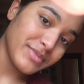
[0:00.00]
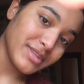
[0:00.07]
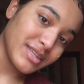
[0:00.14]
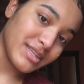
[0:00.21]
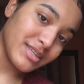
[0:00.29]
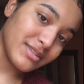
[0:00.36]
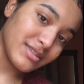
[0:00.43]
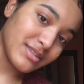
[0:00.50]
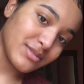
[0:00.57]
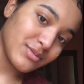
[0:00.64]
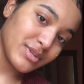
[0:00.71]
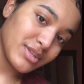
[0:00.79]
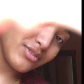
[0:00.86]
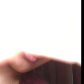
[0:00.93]
It is this one.
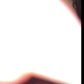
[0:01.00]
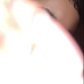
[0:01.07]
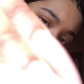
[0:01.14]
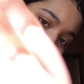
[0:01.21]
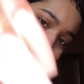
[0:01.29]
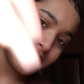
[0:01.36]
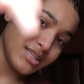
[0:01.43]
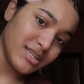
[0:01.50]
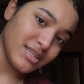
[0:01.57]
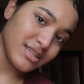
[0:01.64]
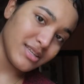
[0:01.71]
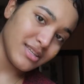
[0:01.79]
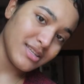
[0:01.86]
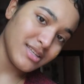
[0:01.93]
Can you guys see?
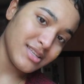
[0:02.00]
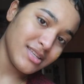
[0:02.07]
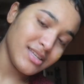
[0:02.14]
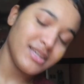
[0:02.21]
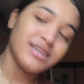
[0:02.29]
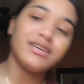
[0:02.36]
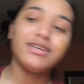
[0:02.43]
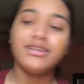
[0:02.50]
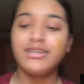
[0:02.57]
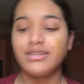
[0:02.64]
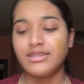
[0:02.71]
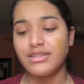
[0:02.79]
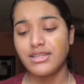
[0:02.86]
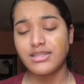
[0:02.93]

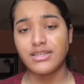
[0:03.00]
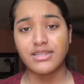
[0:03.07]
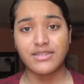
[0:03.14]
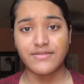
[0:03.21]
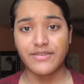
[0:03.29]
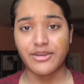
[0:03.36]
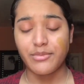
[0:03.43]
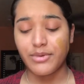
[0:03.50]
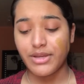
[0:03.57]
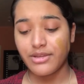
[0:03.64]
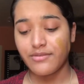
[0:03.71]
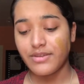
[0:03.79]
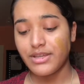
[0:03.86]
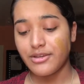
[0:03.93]
The sun's very bright
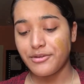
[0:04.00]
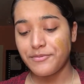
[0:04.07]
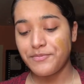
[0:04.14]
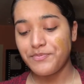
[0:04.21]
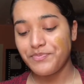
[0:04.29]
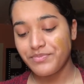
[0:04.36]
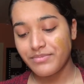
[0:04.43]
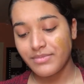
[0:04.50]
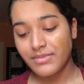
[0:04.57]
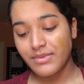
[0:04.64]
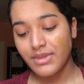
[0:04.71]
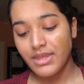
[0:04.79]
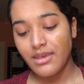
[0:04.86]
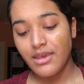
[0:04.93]
over here.
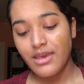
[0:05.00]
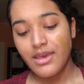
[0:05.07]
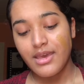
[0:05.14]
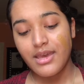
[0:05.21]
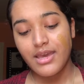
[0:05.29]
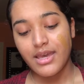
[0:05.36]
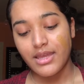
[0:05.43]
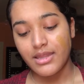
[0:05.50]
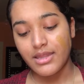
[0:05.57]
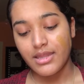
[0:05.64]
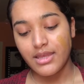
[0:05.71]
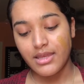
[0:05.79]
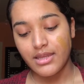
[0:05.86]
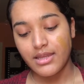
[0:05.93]
And
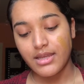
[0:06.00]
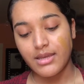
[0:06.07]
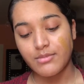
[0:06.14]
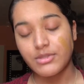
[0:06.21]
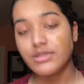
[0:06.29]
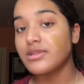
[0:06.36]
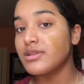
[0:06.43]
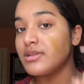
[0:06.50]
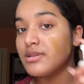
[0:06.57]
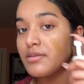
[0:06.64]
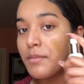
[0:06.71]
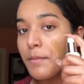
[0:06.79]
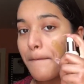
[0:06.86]
then I'm just gonna